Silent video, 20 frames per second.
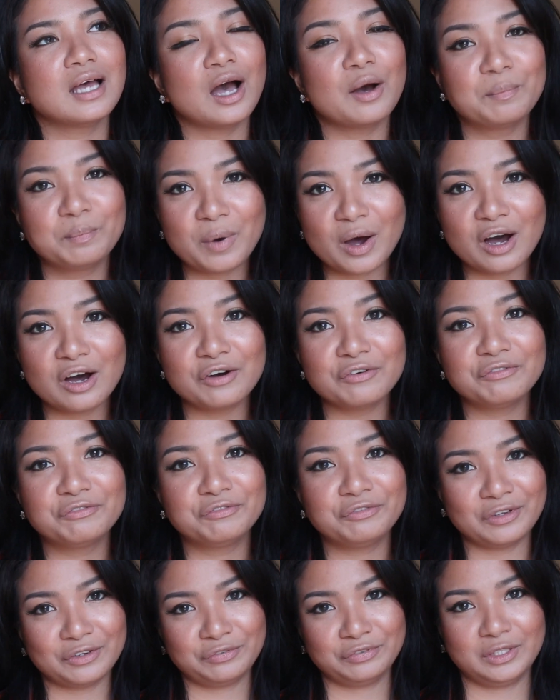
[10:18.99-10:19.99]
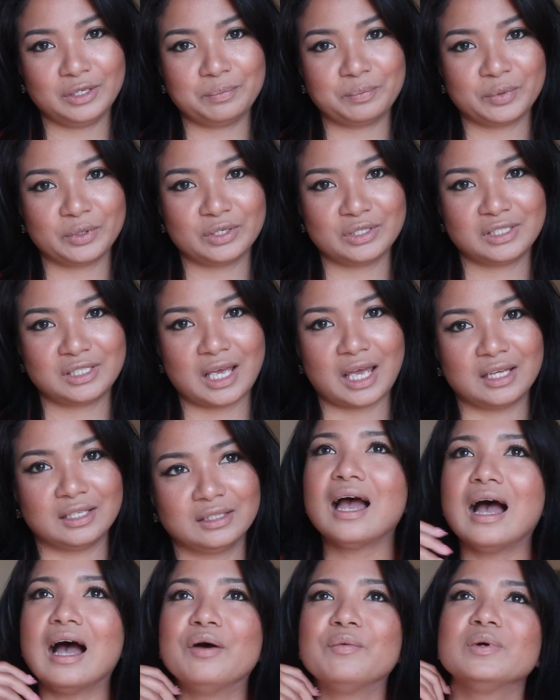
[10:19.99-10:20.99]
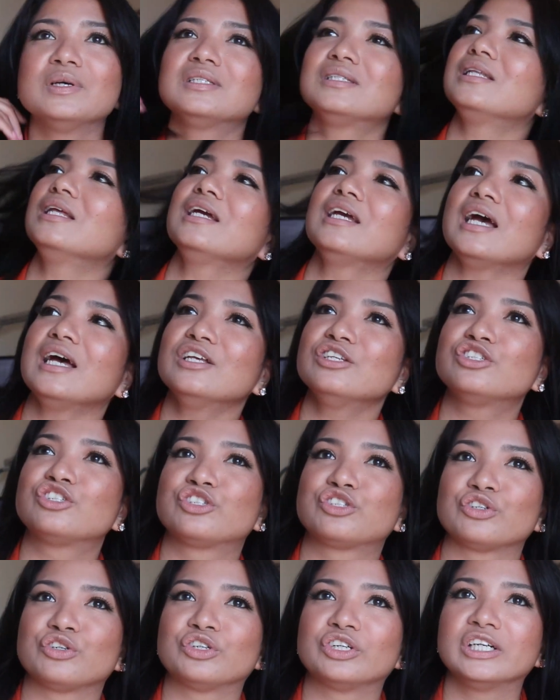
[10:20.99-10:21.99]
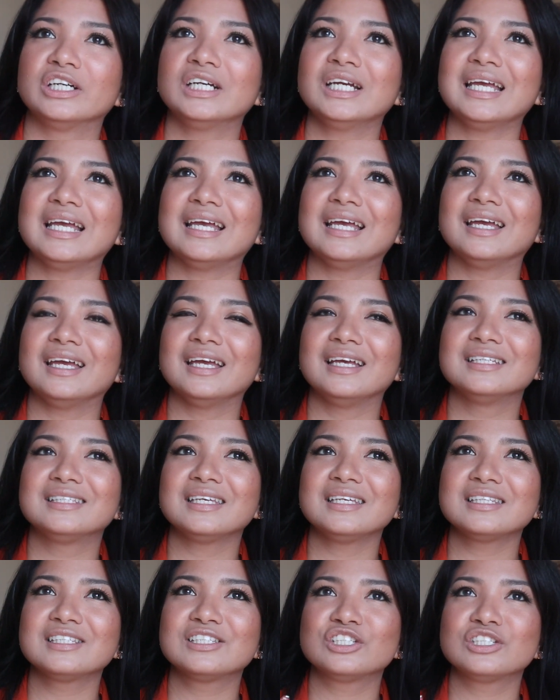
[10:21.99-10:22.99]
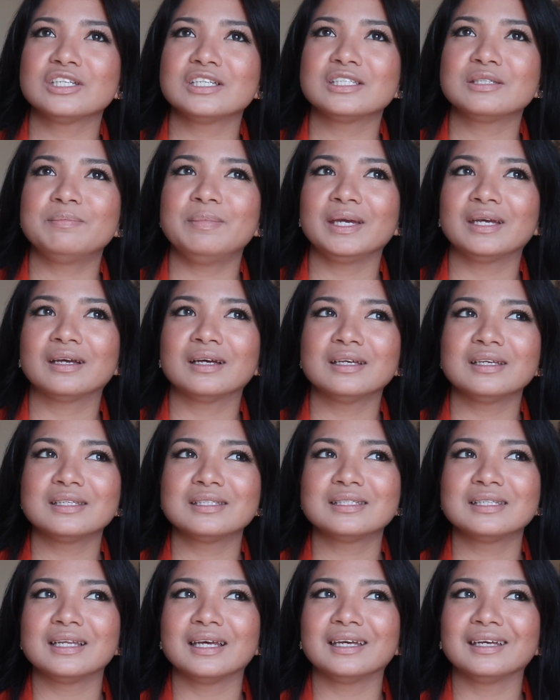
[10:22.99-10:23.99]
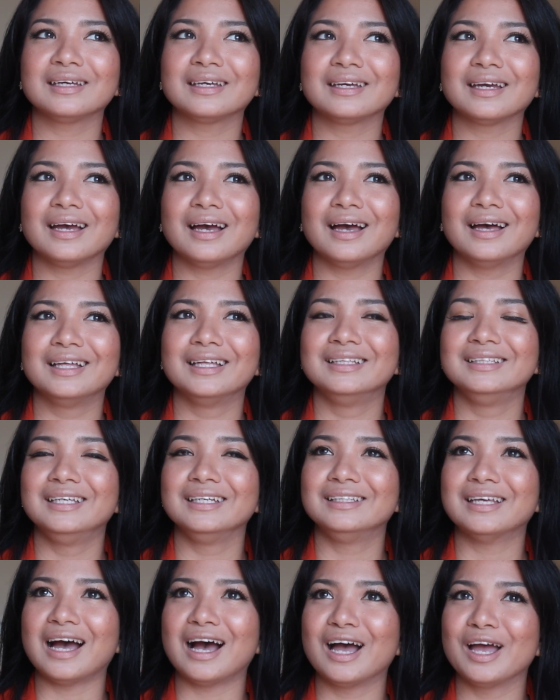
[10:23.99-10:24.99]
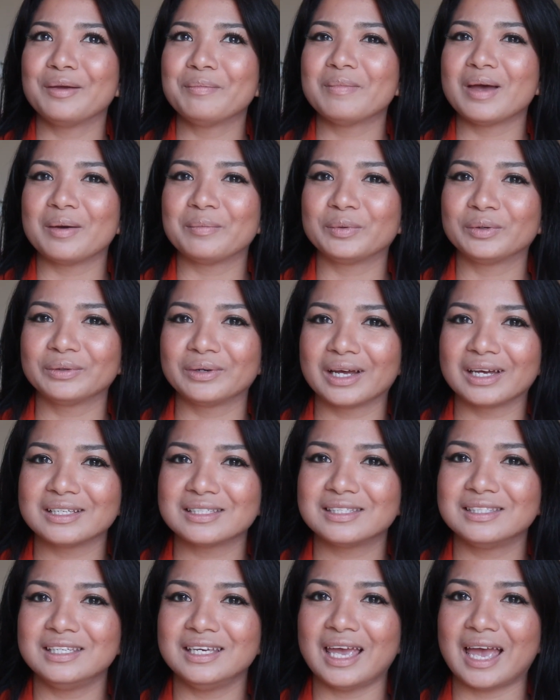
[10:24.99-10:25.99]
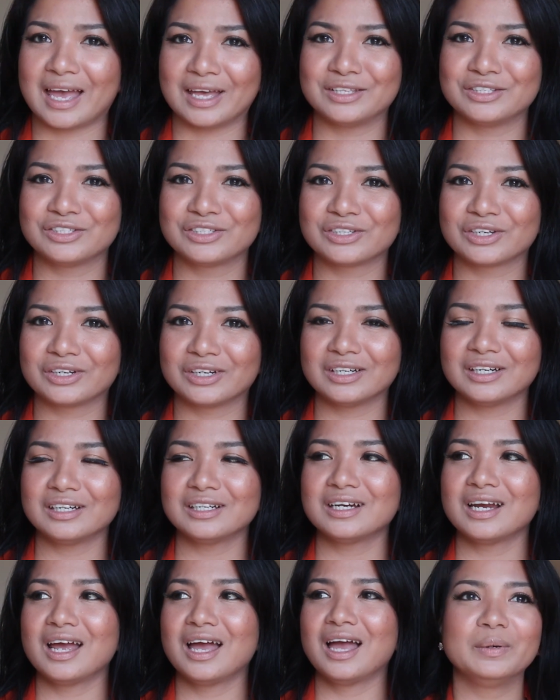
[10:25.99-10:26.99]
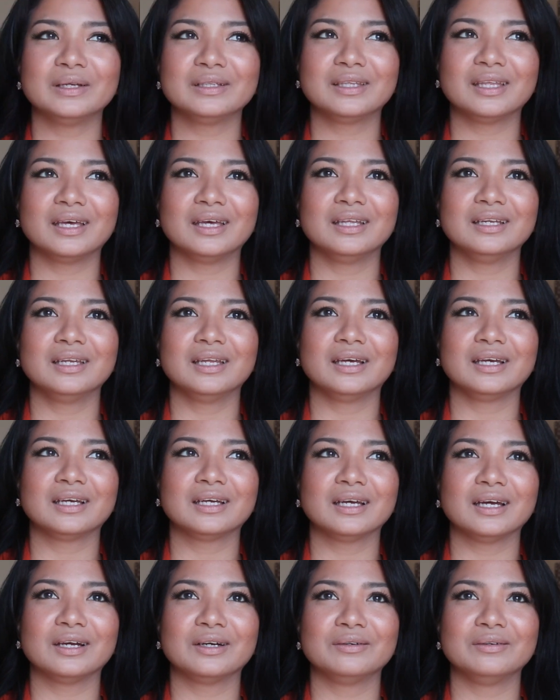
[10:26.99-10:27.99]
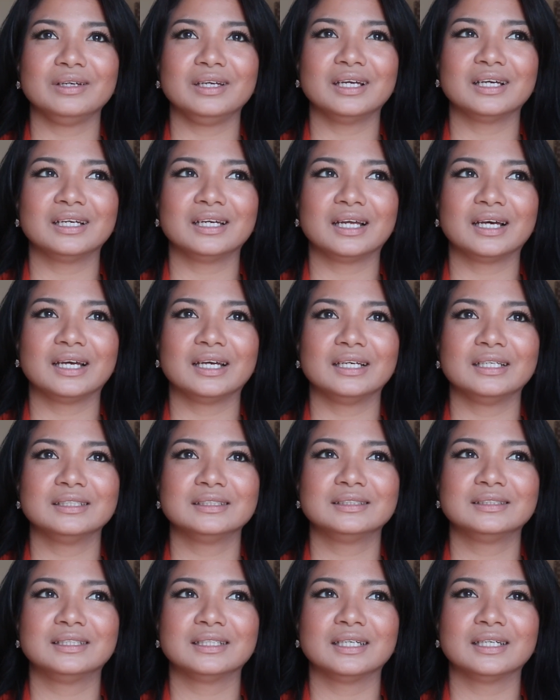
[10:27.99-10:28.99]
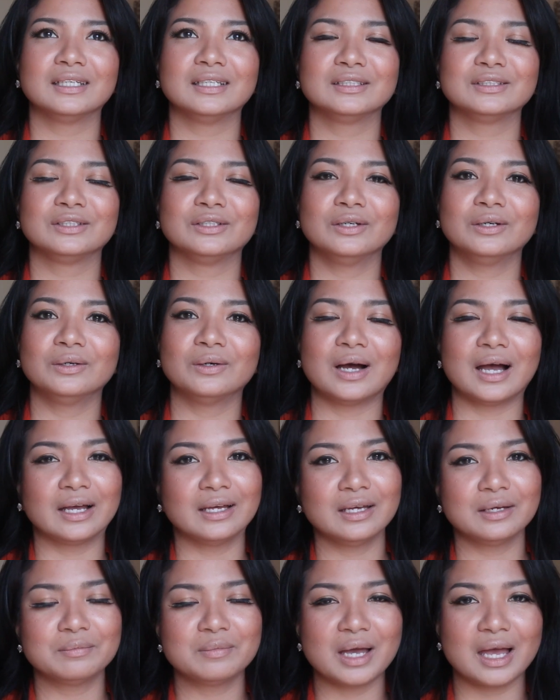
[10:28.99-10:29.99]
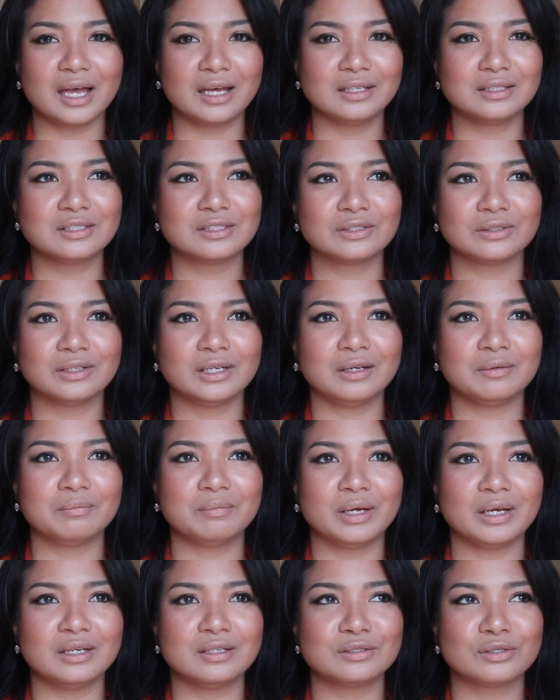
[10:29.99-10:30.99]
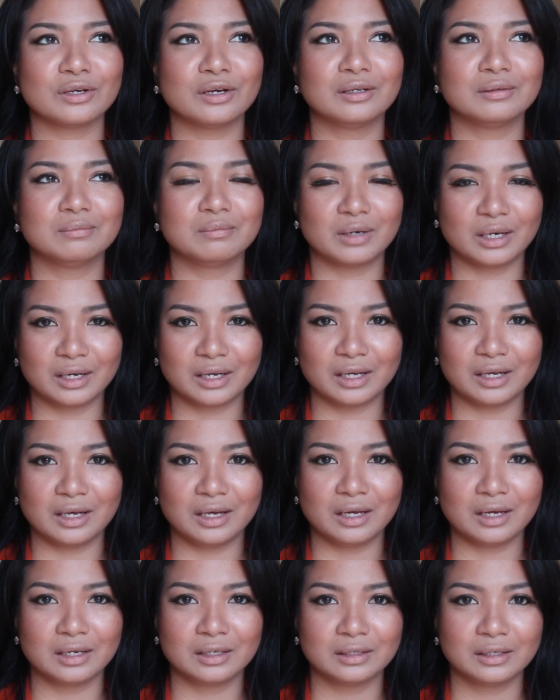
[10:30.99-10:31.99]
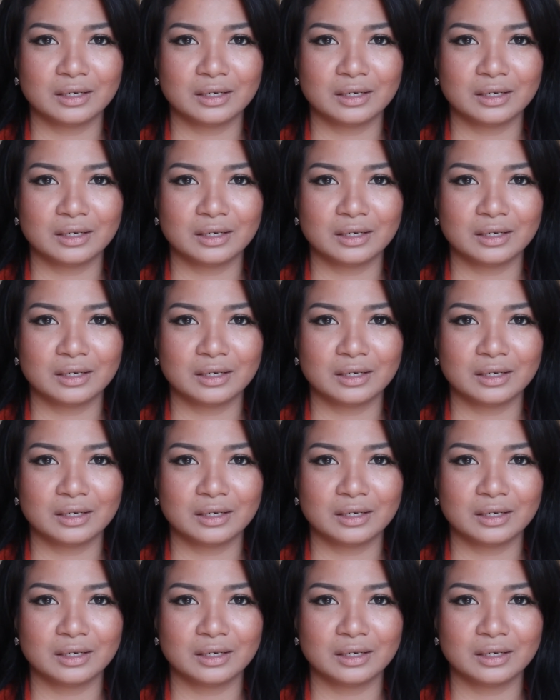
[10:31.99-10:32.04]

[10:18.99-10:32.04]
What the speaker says: above 50%. I was like unsure, is it just because like did I memorize the answer? But then like I realized that no, I am answering based on my